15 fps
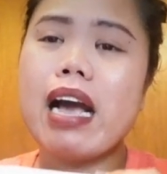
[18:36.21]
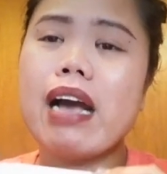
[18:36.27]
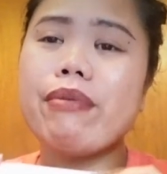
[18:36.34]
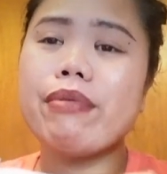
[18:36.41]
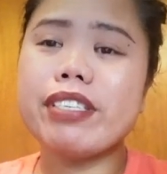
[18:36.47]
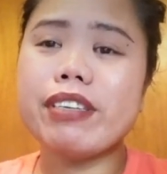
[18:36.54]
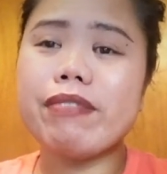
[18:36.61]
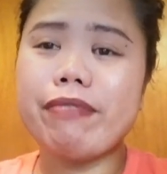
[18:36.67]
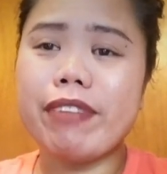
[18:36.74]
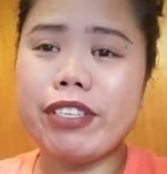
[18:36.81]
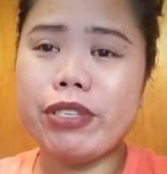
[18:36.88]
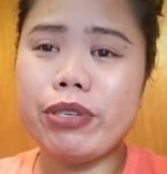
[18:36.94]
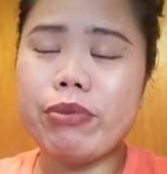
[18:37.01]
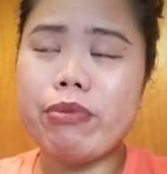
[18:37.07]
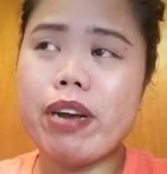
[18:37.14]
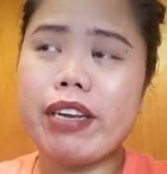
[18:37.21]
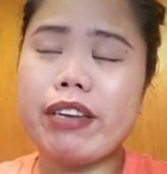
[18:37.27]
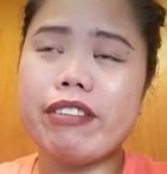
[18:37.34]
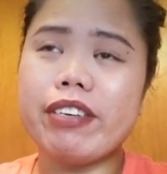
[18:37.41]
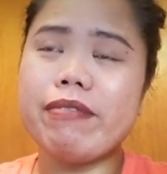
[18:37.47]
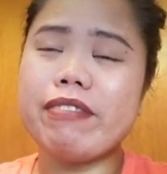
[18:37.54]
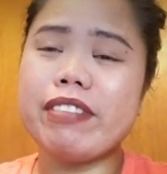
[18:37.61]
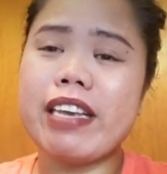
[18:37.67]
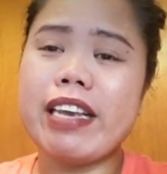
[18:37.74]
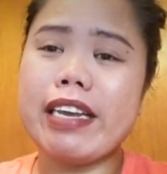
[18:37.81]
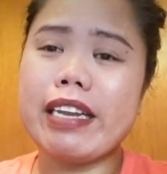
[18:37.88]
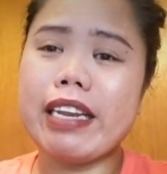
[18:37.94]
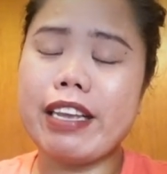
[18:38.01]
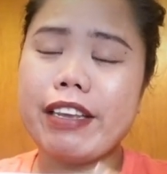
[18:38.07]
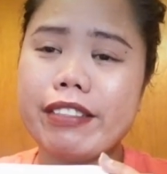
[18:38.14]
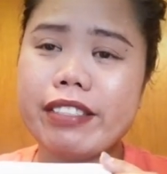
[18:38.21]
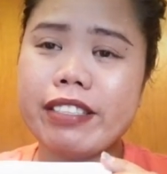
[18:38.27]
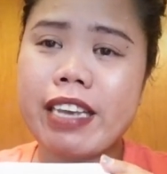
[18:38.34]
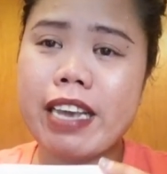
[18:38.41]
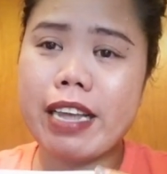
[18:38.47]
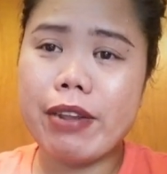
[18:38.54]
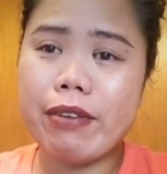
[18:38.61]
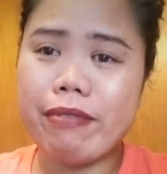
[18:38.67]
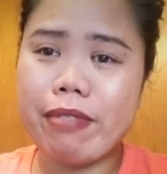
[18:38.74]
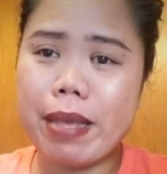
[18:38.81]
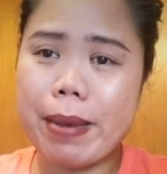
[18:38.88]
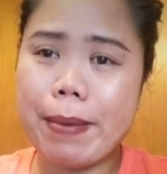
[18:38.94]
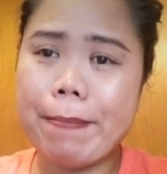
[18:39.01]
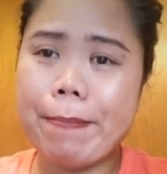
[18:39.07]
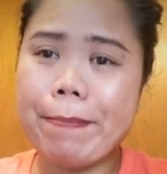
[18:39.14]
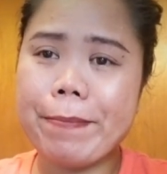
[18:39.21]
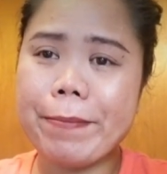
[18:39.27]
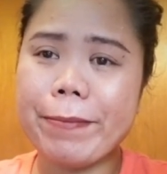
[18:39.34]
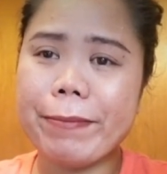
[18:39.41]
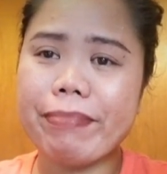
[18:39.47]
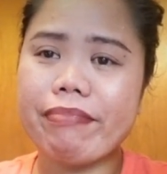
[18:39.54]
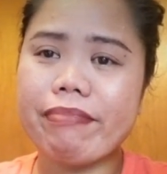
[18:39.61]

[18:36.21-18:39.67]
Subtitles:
I wish if I knew I could have taken like 10 of them.